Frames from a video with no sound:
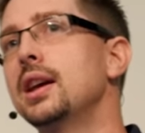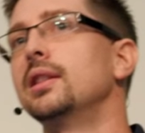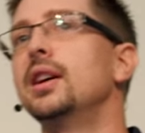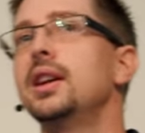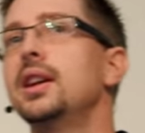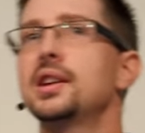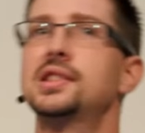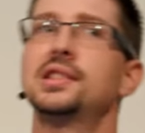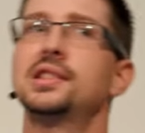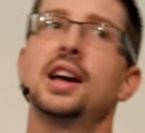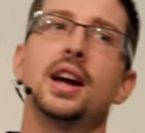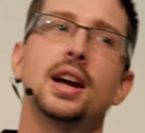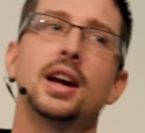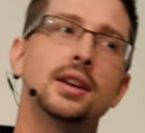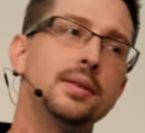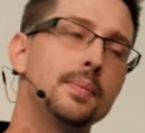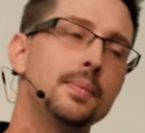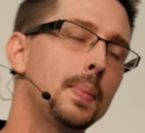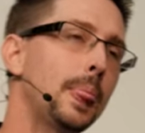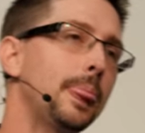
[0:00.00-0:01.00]
in Linux
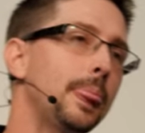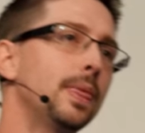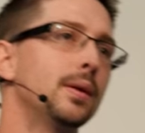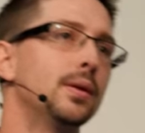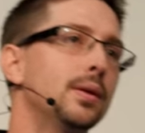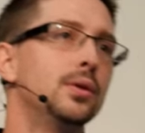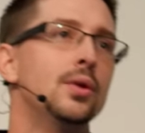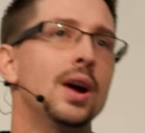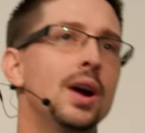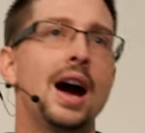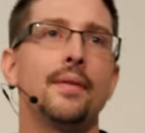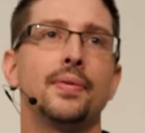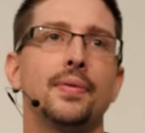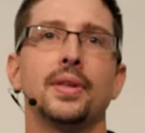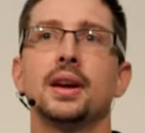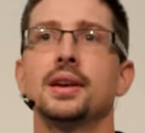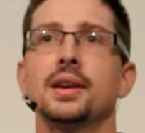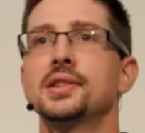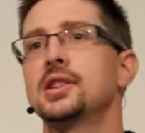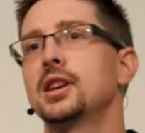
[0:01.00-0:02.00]
land, you have
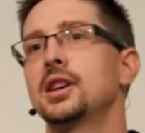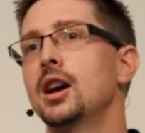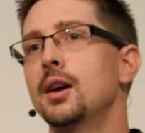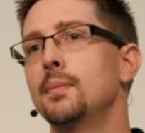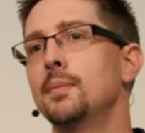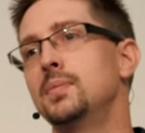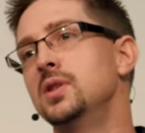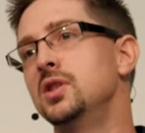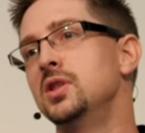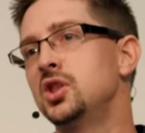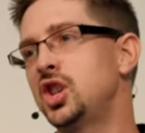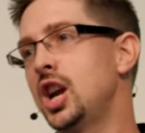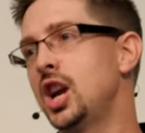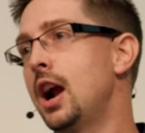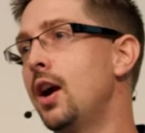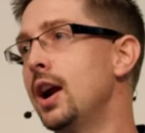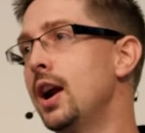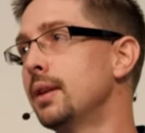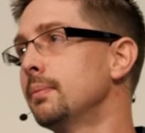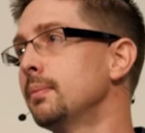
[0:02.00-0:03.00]
things that are
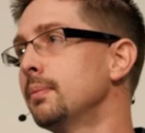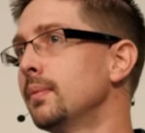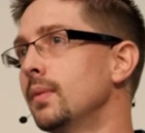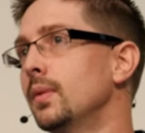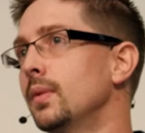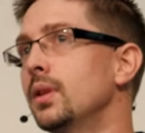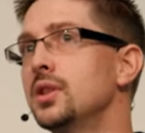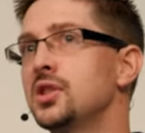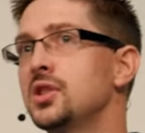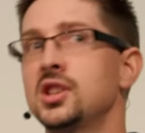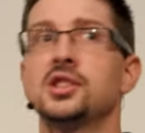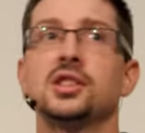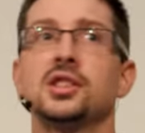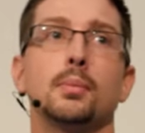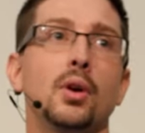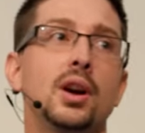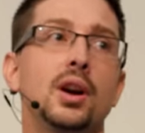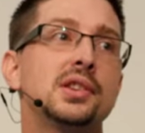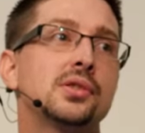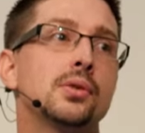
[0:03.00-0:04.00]
sharing
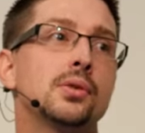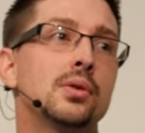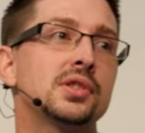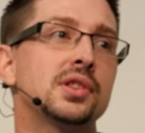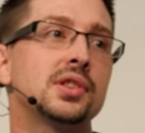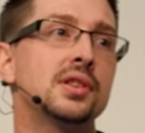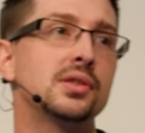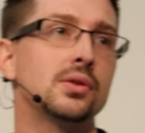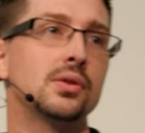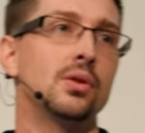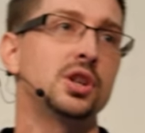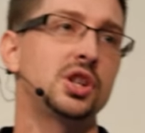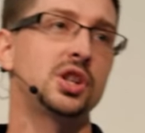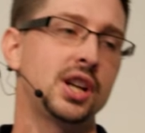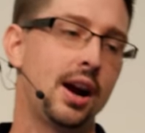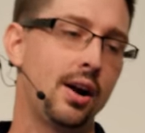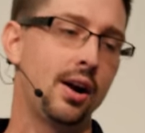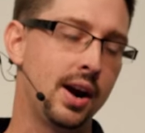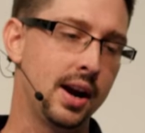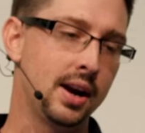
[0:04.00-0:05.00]
system resources or
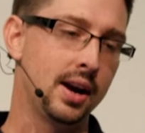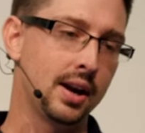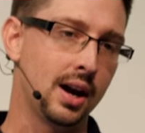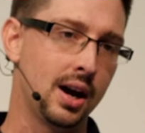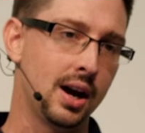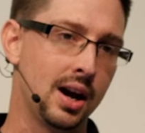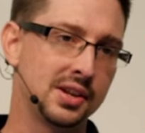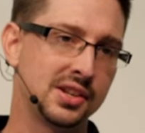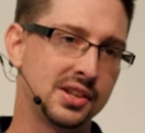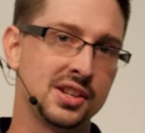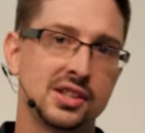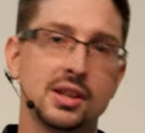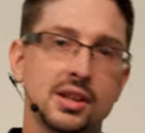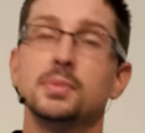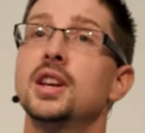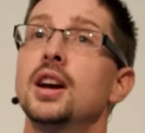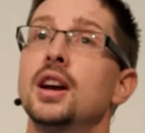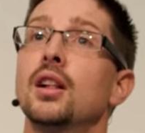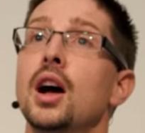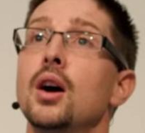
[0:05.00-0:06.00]
sharing system
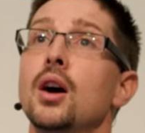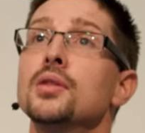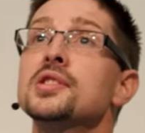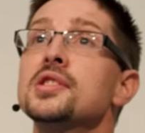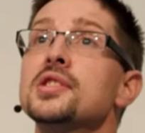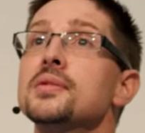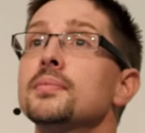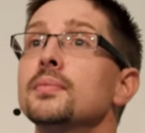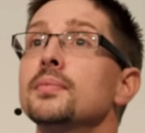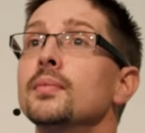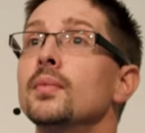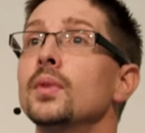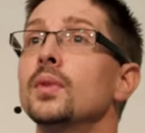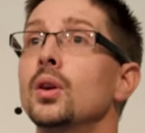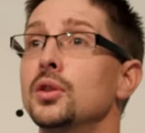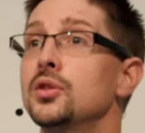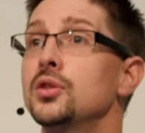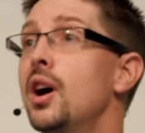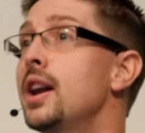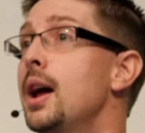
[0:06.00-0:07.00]
DLLs
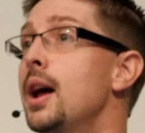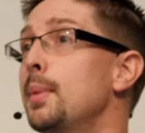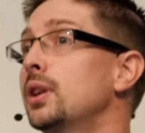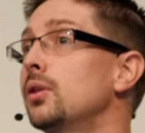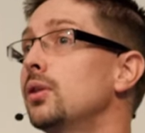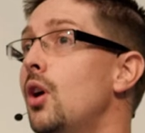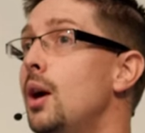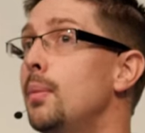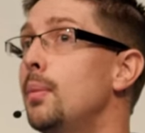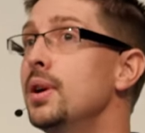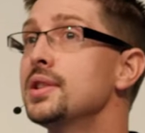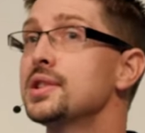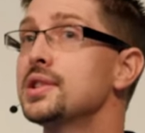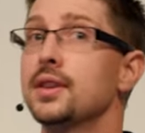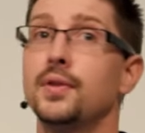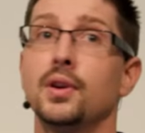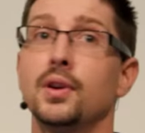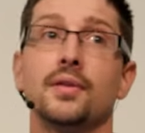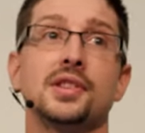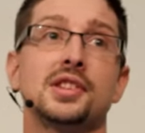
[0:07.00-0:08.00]
or dynamic libraries
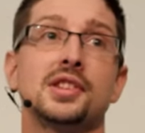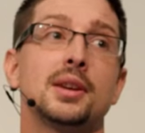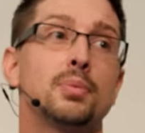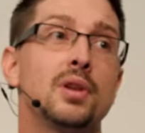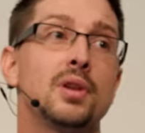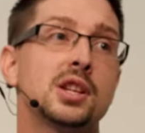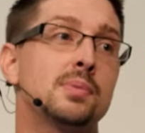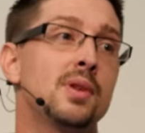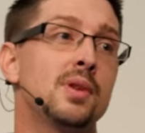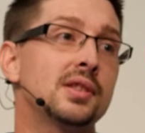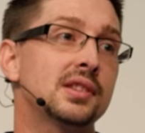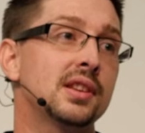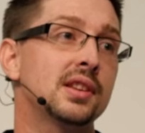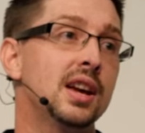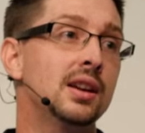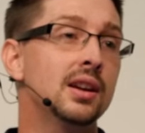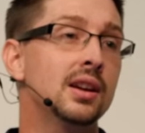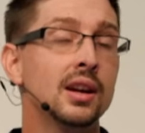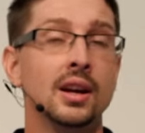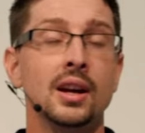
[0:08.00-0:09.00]
if you're in the C++
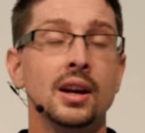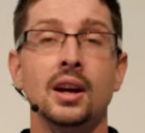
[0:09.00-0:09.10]
land.